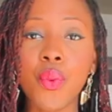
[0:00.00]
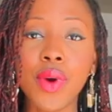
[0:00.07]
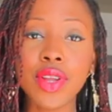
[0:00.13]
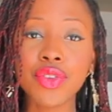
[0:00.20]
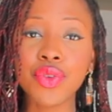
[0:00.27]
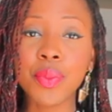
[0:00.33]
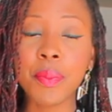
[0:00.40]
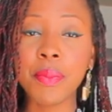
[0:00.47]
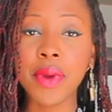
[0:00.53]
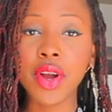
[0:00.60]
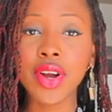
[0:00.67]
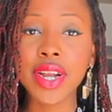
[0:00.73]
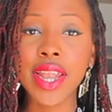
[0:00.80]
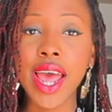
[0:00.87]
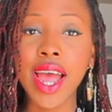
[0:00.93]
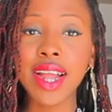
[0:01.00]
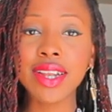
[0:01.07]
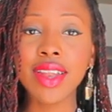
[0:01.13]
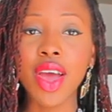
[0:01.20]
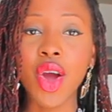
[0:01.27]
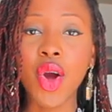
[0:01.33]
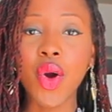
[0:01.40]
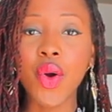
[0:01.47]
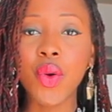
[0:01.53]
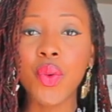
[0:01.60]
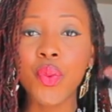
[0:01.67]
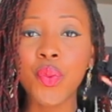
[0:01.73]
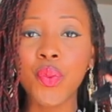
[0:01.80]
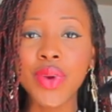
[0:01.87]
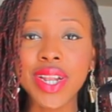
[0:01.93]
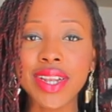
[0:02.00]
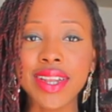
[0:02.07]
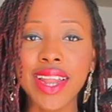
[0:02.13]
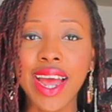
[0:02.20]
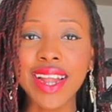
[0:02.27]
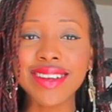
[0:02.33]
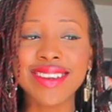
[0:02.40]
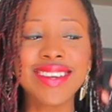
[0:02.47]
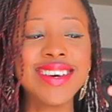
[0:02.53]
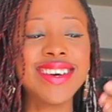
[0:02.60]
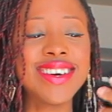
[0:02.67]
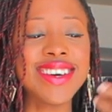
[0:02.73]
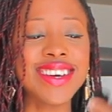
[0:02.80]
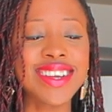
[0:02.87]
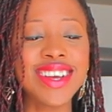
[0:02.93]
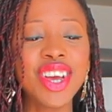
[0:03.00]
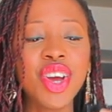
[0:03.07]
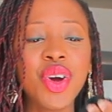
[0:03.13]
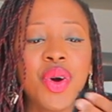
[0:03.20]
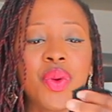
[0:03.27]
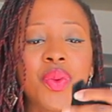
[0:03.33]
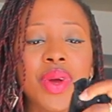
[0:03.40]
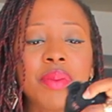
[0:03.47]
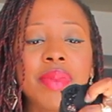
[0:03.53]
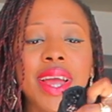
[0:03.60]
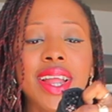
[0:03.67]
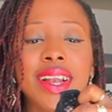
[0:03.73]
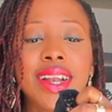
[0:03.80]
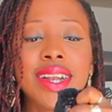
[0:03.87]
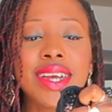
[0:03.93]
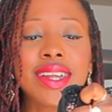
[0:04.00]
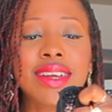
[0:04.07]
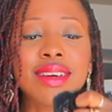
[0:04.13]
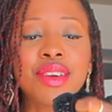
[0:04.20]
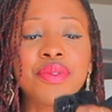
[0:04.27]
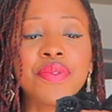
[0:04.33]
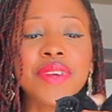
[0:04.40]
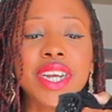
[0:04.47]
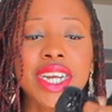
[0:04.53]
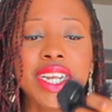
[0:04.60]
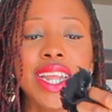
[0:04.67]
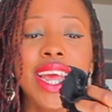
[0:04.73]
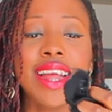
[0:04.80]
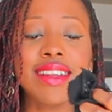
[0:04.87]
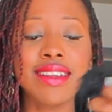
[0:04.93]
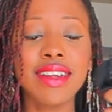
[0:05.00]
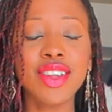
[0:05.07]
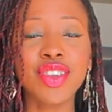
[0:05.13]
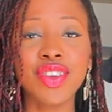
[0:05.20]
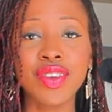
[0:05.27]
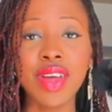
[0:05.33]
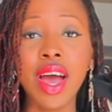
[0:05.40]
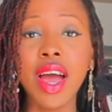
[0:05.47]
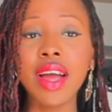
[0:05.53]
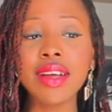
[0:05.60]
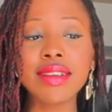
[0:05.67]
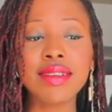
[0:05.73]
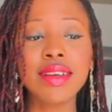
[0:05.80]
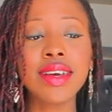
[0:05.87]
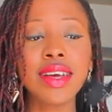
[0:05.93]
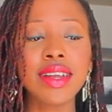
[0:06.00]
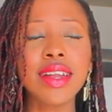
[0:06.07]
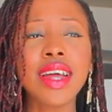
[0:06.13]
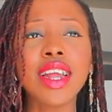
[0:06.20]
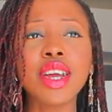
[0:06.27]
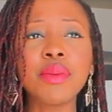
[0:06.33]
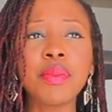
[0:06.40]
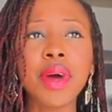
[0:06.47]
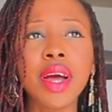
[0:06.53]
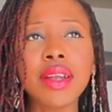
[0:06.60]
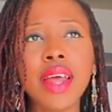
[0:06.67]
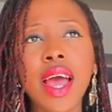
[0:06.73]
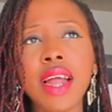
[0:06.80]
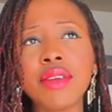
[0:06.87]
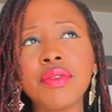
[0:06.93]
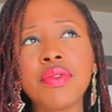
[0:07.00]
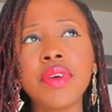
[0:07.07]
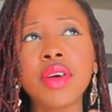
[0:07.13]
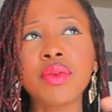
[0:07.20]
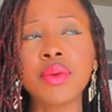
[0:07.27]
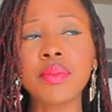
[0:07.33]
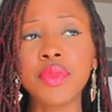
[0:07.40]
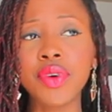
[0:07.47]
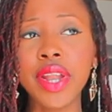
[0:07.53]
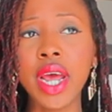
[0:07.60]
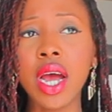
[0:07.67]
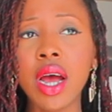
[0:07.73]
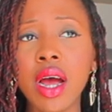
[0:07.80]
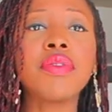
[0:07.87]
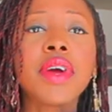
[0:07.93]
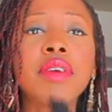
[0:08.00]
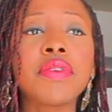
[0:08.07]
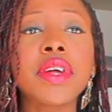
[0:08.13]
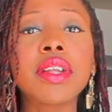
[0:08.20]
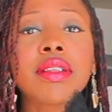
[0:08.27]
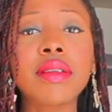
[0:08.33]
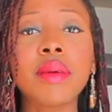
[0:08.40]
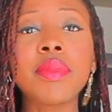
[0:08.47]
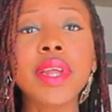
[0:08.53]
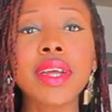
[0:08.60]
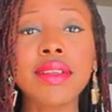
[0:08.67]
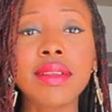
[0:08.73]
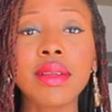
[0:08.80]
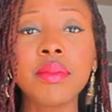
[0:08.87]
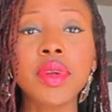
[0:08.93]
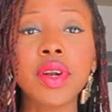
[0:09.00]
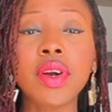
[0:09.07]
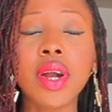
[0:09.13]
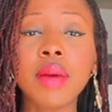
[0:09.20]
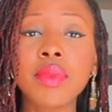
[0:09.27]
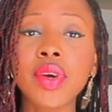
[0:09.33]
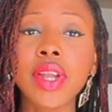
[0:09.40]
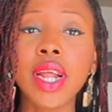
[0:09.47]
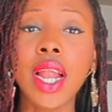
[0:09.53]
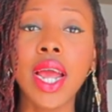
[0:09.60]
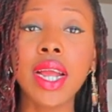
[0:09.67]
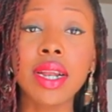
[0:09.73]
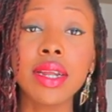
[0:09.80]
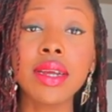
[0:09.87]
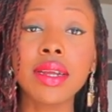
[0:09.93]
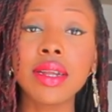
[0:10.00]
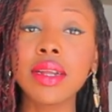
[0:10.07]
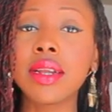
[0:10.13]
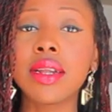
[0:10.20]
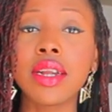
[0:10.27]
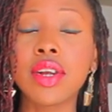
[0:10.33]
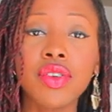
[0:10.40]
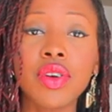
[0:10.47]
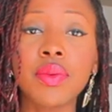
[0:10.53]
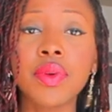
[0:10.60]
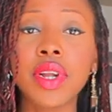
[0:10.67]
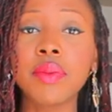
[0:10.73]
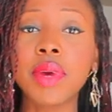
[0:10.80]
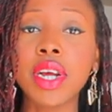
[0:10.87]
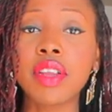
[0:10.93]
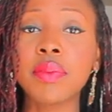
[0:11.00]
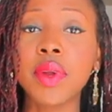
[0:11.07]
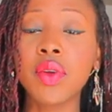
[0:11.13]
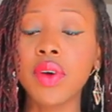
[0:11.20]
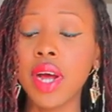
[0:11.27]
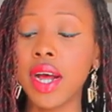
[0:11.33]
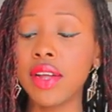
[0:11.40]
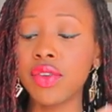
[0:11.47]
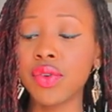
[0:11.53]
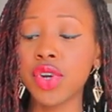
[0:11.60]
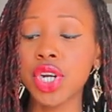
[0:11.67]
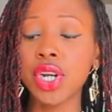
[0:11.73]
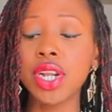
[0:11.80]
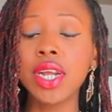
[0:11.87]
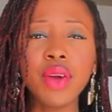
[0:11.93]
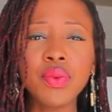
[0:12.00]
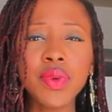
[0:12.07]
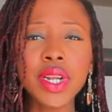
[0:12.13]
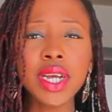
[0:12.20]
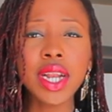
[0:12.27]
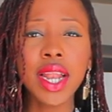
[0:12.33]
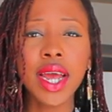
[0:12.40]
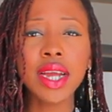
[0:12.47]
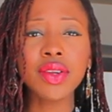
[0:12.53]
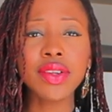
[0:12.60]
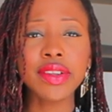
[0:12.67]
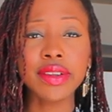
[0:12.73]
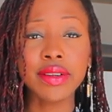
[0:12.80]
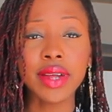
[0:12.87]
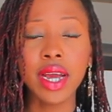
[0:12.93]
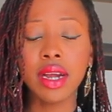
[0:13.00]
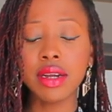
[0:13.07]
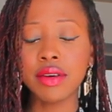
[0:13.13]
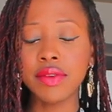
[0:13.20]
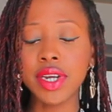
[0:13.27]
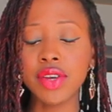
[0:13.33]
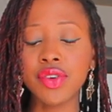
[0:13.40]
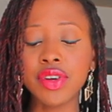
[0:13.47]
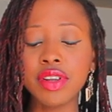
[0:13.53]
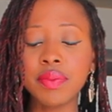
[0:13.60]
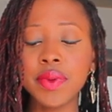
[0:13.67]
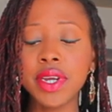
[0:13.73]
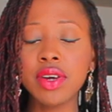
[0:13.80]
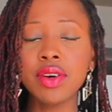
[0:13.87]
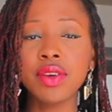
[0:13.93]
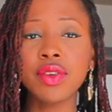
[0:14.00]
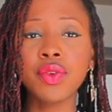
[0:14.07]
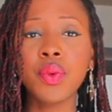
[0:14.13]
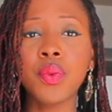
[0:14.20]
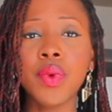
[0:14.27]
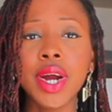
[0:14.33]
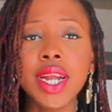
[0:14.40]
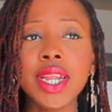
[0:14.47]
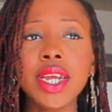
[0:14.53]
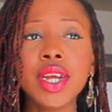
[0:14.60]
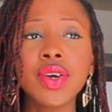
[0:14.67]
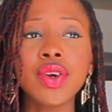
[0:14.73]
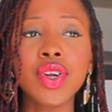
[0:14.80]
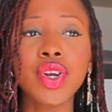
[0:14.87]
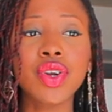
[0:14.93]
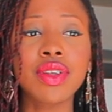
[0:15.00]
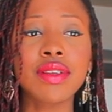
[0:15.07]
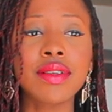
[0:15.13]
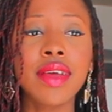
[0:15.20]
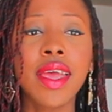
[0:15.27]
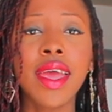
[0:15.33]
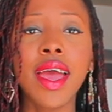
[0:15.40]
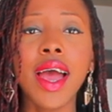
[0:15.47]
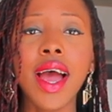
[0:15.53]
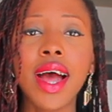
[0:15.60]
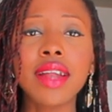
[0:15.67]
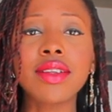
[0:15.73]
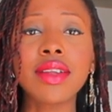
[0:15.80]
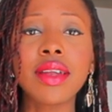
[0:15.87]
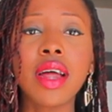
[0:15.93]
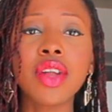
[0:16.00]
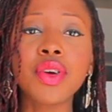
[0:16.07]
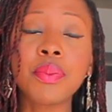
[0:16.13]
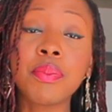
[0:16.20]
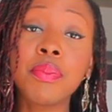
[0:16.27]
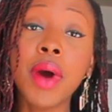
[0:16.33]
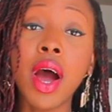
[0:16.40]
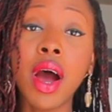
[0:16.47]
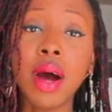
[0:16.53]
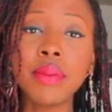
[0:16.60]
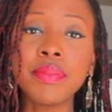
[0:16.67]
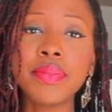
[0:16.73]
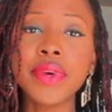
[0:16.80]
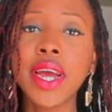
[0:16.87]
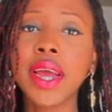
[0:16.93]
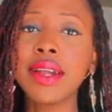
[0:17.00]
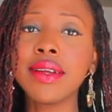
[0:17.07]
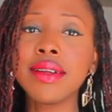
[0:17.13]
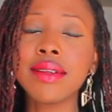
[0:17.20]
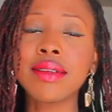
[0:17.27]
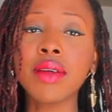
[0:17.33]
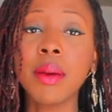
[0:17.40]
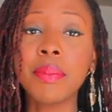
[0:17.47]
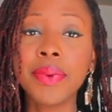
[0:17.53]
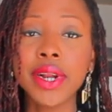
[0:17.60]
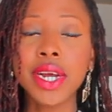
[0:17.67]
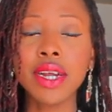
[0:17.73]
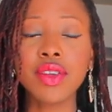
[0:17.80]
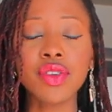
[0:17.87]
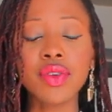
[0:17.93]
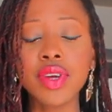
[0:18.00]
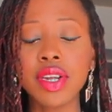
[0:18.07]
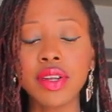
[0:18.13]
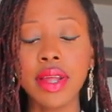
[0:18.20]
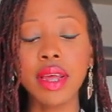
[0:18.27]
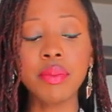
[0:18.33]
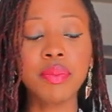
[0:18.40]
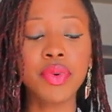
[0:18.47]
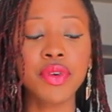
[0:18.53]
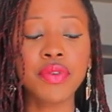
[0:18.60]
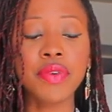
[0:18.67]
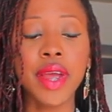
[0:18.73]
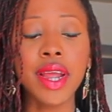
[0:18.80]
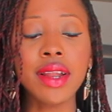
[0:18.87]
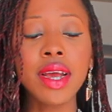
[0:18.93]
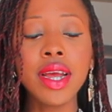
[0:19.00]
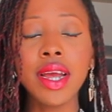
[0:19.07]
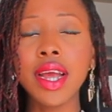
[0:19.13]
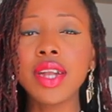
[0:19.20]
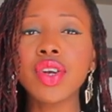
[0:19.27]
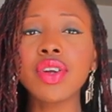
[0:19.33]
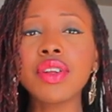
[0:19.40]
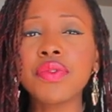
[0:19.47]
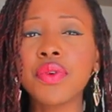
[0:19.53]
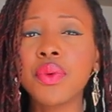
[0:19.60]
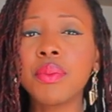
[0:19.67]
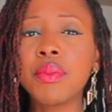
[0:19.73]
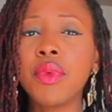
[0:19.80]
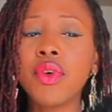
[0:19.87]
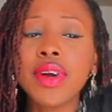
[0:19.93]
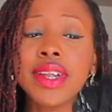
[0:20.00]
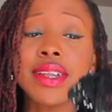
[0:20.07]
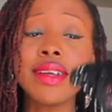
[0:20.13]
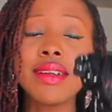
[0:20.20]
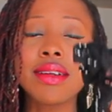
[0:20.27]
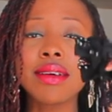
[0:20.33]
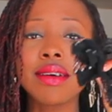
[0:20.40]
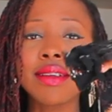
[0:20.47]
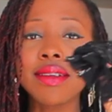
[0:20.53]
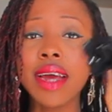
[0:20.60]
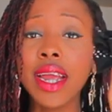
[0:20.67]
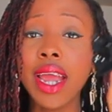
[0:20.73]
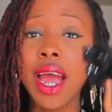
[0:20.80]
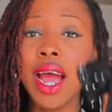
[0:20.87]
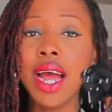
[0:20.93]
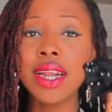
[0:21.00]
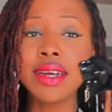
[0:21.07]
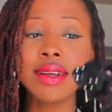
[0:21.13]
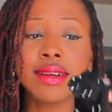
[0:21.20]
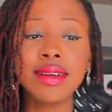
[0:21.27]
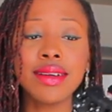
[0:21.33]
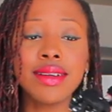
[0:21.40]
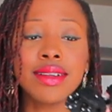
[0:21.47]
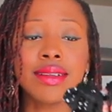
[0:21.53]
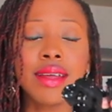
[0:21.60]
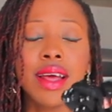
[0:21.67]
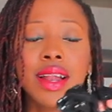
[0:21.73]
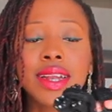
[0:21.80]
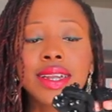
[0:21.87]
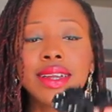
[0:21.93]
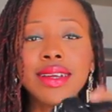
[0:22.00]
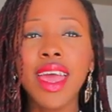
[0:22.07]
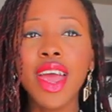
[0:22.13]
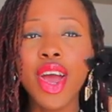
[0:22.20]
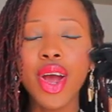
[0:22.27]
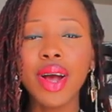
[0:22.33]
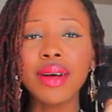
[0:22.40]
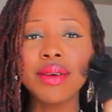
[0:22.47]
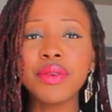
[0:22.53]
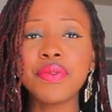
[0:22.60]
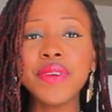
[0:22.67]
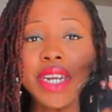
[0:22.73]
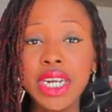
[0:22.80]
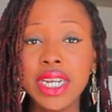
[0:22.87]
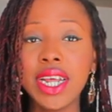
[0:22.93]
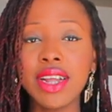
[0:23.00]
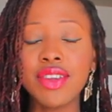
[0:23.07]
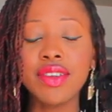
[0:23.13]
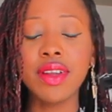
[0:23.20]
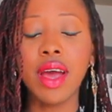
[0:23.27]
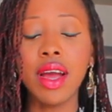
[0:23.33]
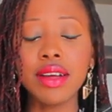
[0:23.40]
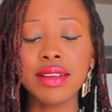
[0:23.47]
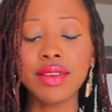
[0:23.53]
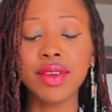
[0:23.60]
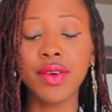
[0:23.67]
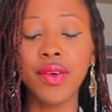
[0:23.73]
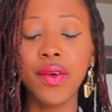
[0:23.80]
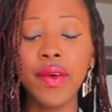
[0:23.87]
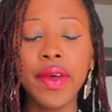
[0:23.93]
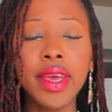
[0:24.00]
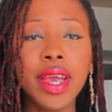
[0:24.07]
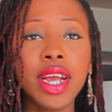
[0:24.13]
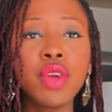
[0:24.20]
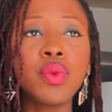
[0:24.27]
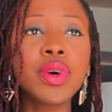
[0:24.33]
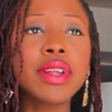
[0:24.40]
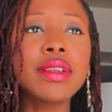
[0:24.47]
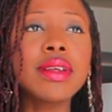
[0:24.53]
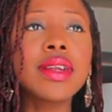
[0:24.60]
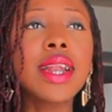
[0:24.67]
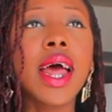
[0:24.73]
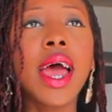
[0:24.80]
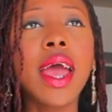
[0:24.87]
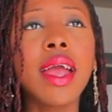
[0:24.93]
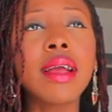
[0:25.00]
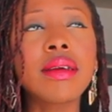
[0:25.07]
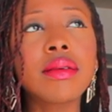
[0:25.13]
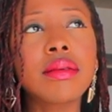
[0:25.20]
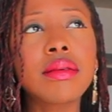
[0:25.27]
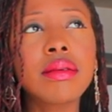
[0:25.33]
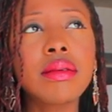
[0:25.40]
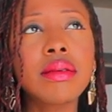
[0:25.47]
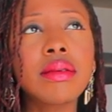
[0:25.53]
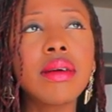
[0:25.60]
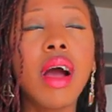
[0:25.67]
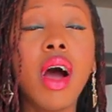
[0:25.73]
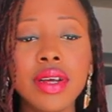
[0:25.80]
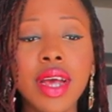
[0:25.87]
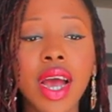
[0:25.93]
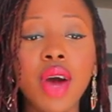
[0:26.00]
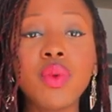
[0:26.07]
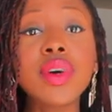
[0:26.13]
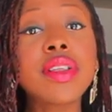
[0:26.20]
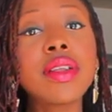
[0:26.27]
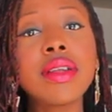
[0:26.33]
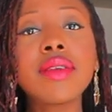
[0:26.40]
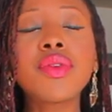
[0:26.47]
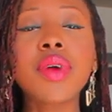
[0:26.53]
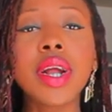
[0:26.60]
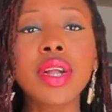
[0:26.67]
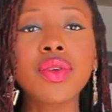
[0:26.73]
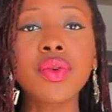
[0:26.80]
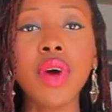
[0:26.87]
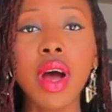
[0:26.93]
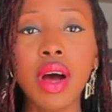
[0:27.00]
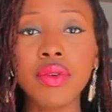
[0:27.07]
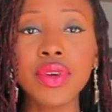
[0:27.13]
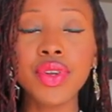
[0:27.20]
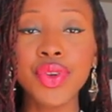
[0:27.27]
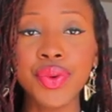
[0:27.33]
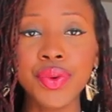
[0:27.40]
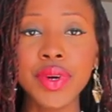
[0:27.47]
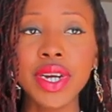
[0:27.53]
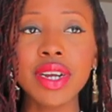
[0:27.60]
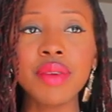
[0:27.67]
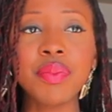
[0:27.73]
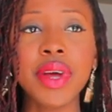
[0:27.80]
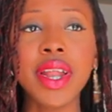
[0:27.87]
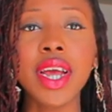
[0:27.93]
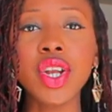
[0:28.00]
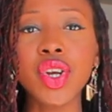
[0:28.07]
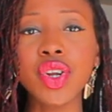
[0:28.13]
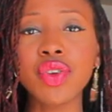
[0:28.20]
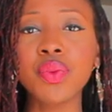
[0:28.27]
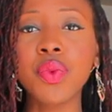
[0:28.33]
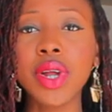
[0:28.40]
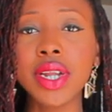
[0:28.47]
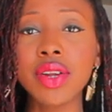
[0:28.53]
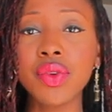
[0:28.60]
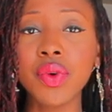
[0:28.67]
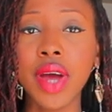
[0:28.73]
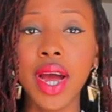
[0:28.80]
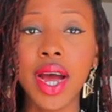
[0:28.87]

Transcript: Was to pair that with that with my little fishnet socks that I bought at Vero Moda. If I found something similar, I'm gonna like link it in the description box below as usual. I really like the style of it just because the white here just adds another pop, and it's plain, so it's like perfect. And just for more details, I added this knit fishnet socks, so it wasn't like I wasn't trying to overdo it, but I just wanted to